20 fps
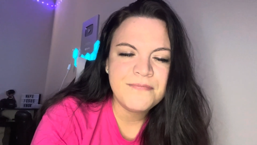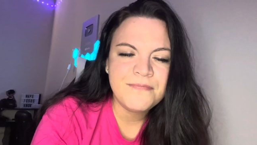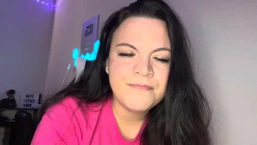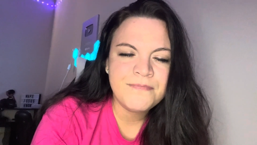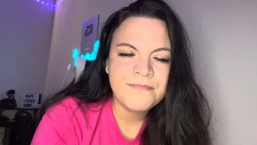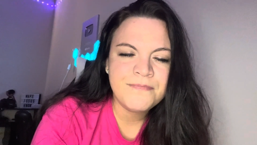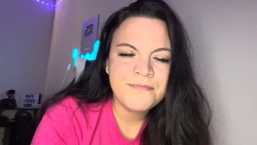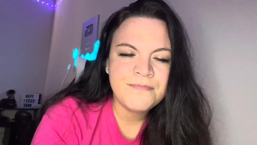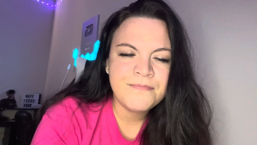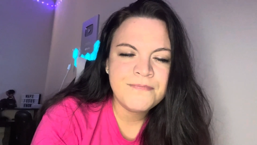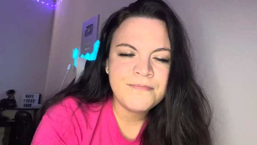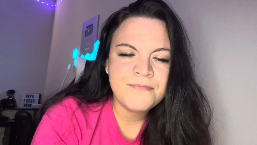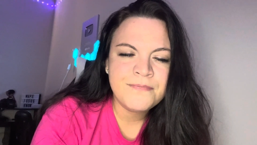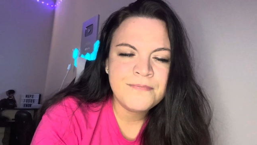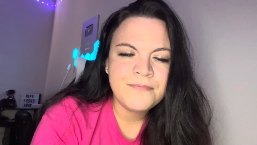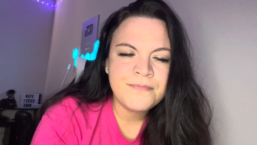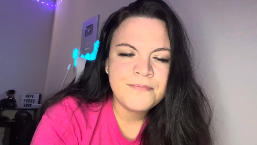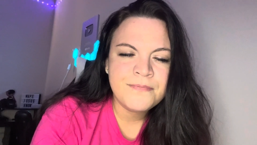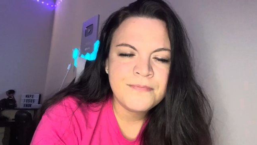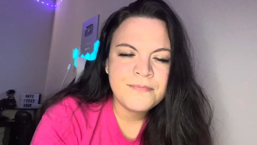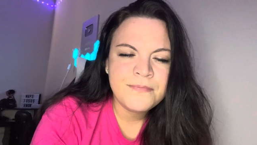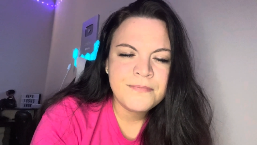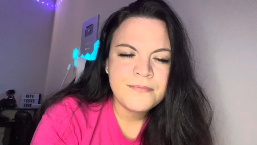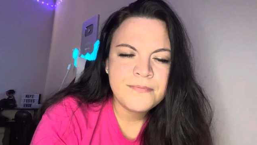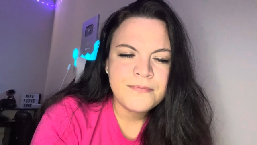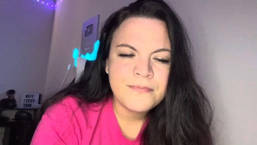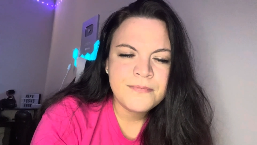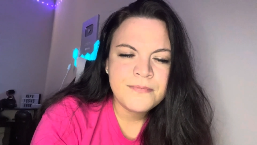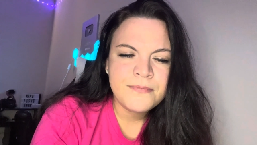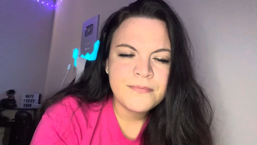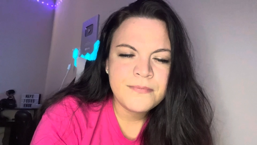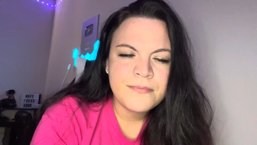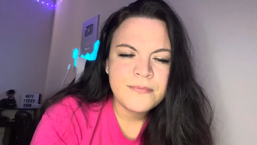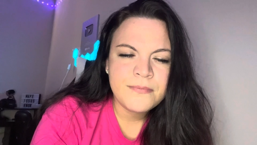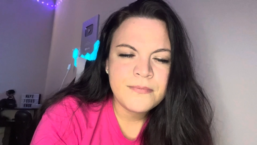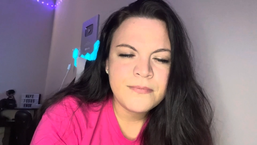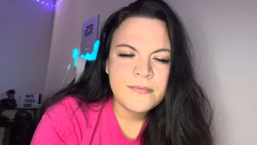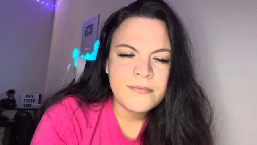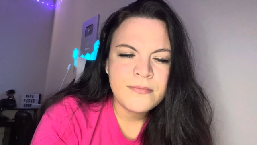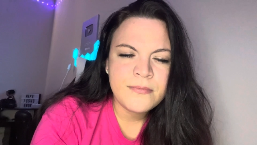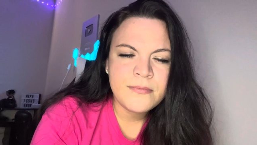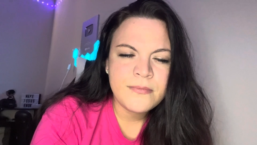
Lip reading: (no one is talking)